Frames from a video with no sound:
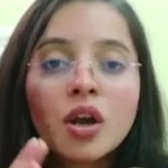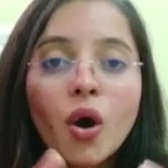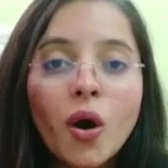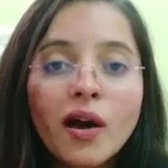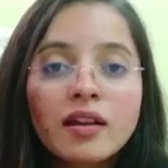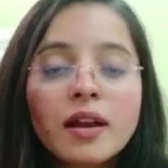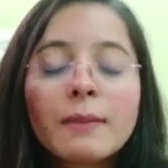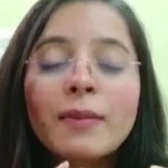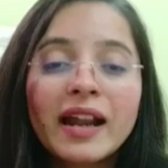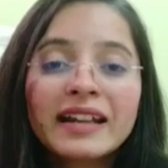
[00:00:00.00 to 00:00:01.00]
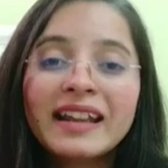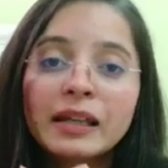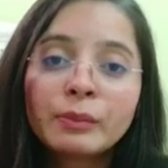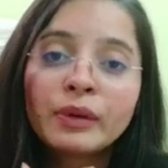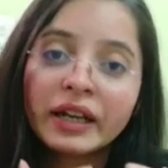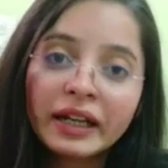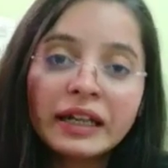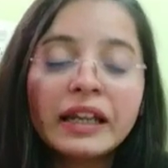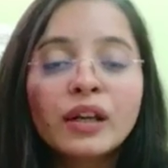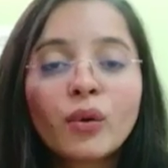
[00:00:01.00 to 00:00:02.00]
or by
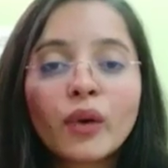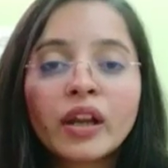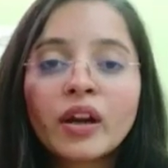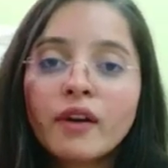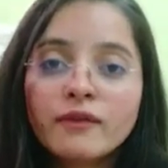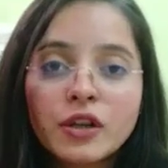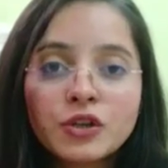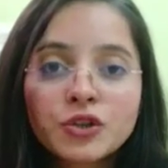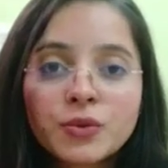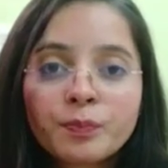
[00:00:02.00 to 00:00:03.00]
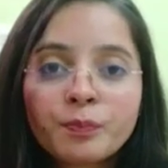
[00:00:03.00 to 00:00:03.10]
deliberately ignoring her wish.